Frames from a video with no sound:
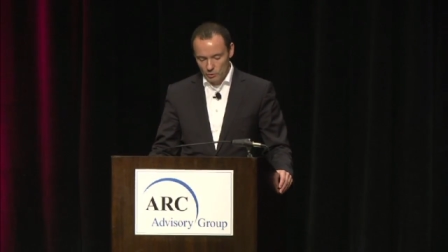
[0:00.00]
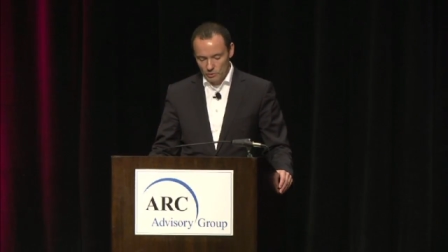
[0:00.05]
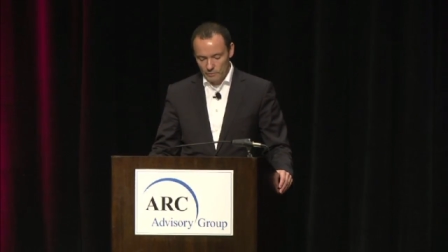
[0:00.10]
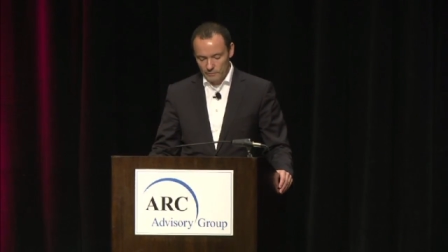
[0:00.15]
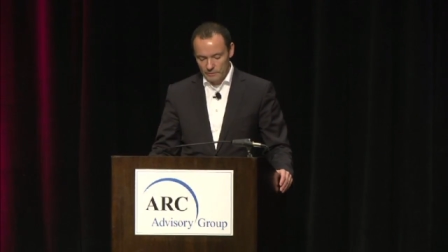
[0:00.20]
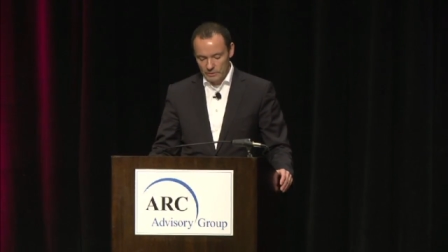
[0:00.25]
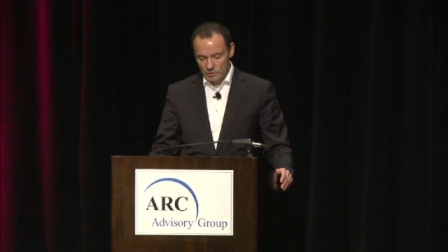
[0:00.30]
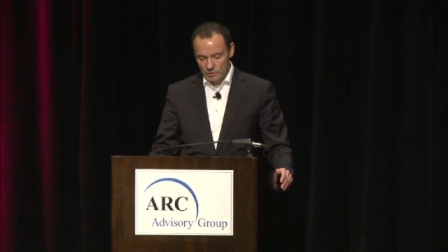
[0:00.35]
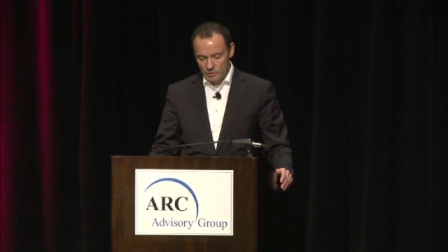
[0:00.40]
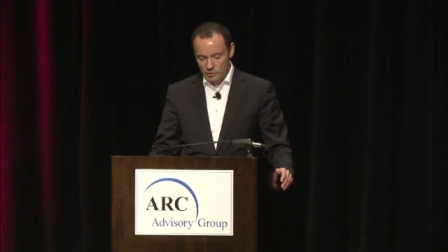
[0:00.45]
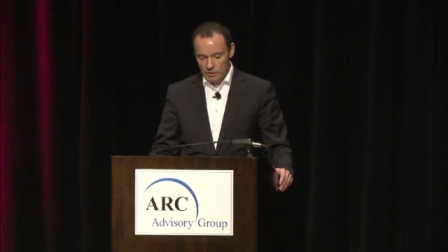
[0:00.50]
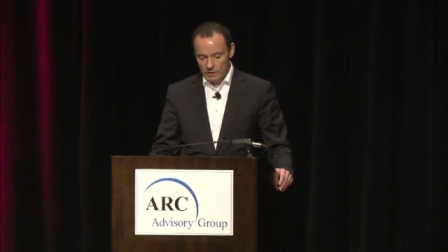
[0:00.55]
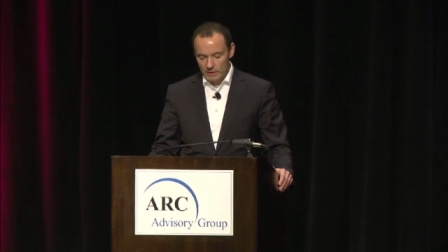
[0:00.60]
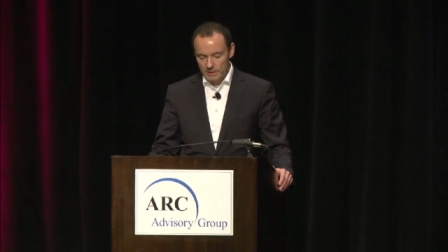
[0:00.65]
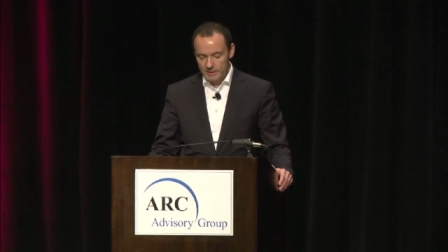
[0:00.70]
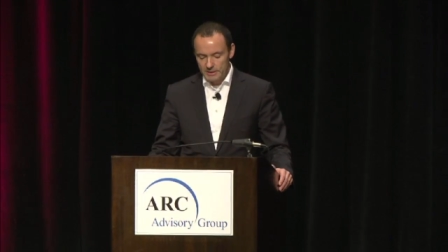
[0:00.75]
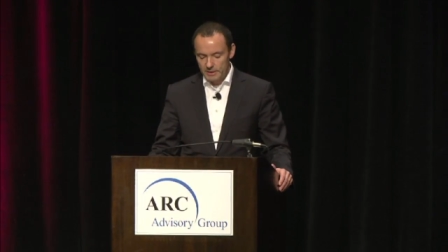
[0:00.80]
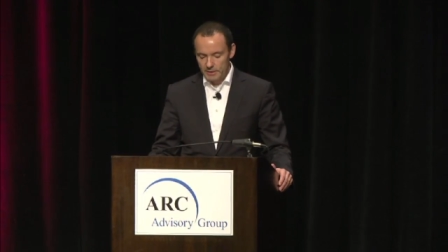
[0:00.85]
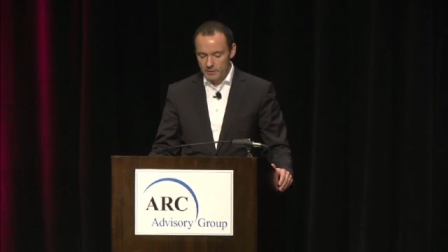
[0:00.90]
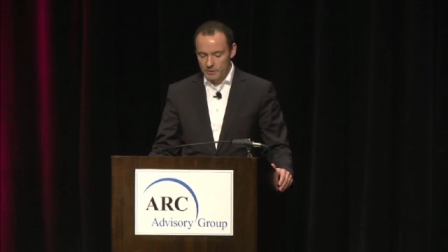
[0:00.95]
word of
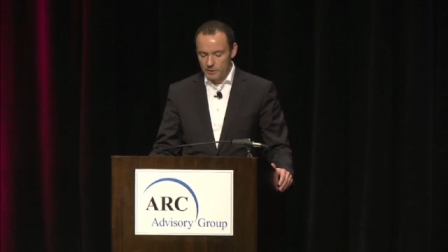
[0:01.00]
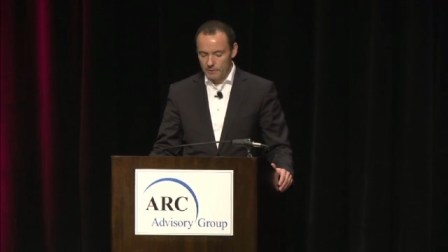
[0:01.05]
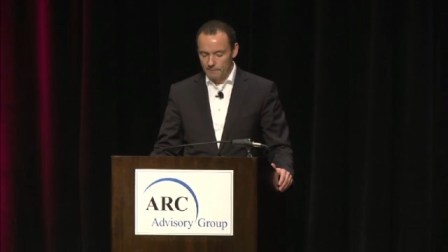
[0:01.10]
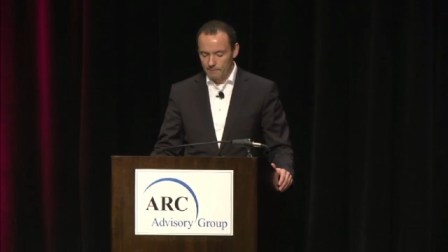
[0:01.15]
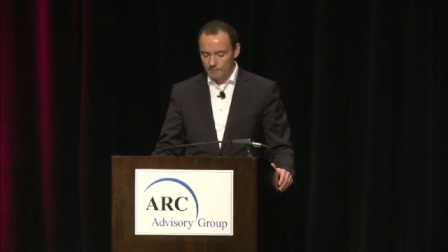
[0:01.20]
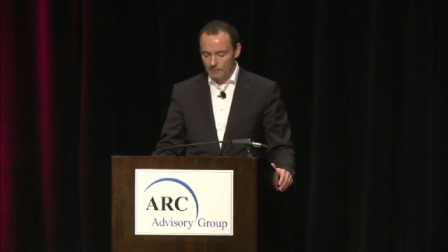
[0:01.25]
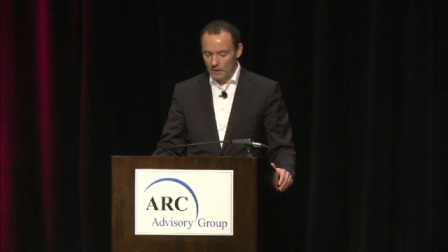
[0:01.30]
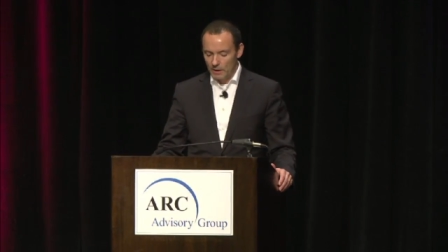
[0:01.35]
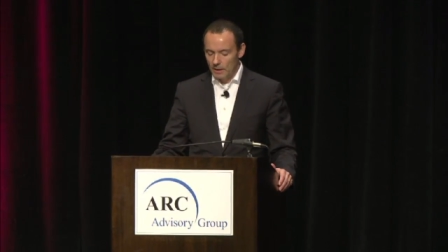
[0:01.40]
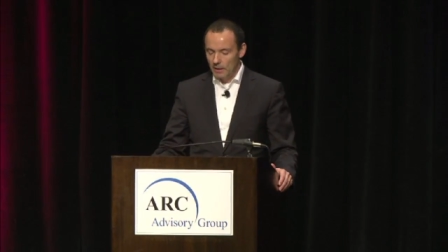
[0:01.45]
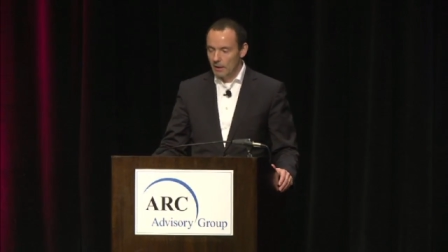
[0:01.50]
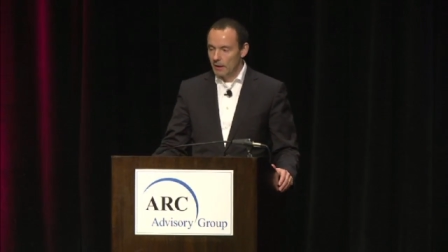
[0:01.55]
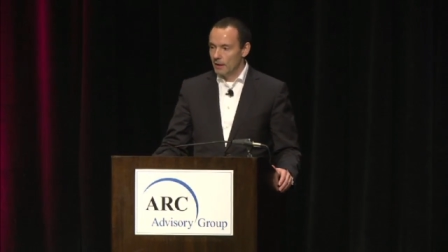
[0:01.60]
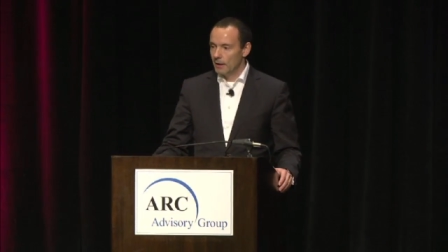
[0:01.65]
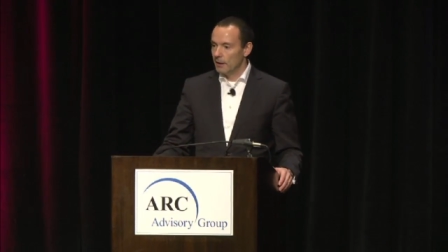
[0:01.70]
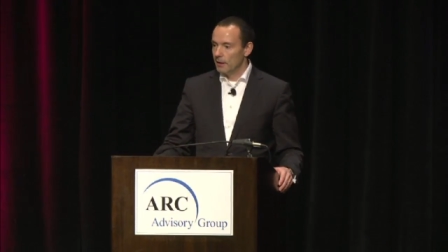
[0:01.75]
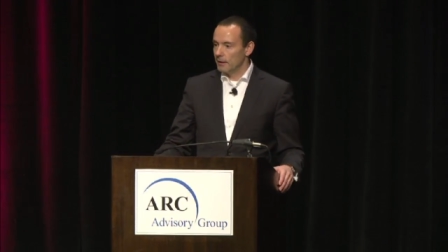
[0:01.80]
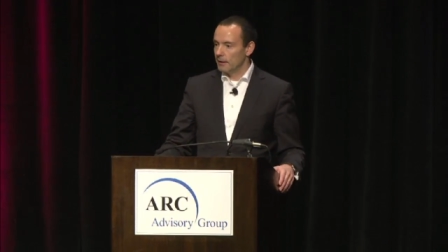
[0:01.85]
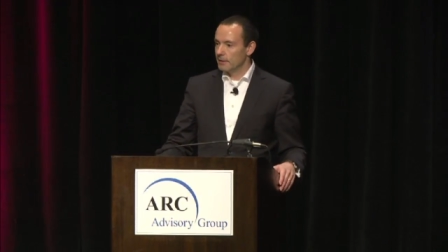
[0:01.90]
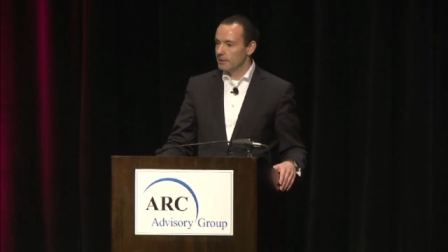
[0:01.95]
digitalization.
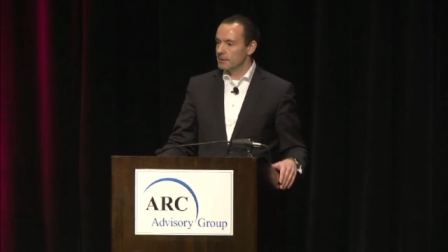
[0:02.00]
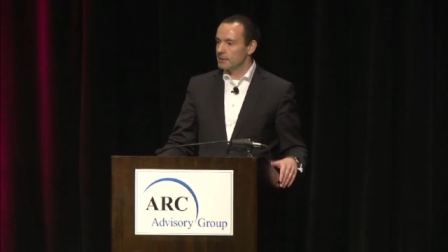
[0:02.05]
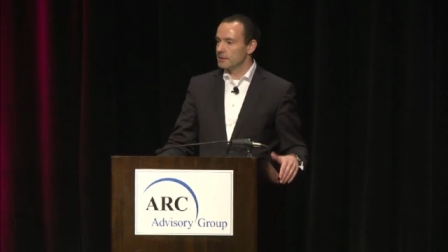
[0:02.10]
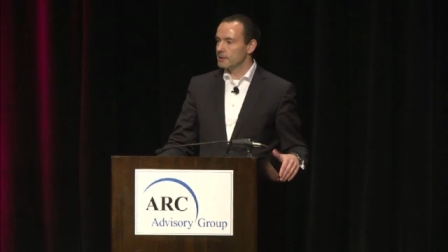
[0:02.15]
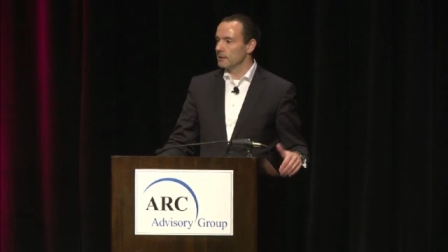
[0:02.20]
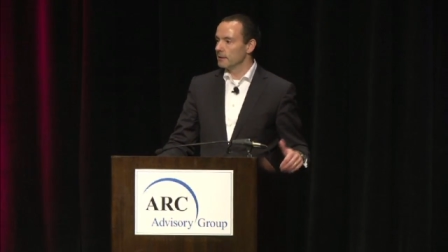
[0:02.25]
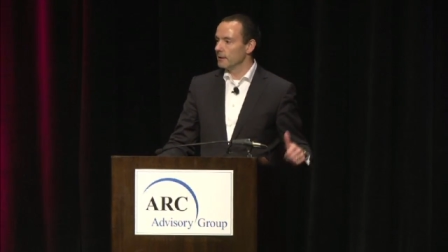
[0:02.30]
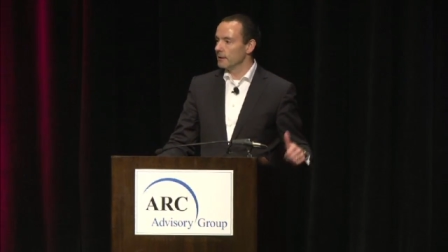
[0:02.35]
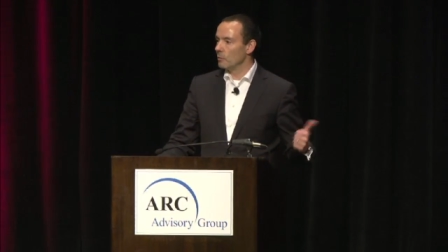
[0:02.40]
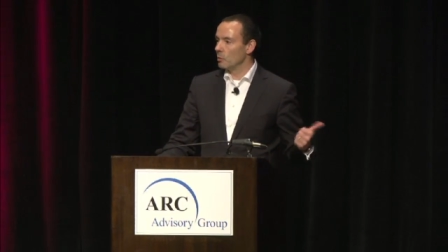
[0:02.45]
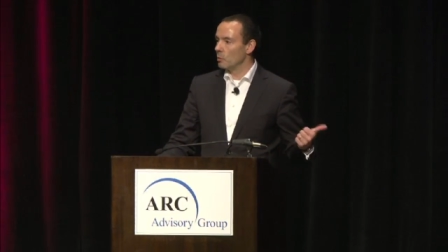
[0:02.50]
It's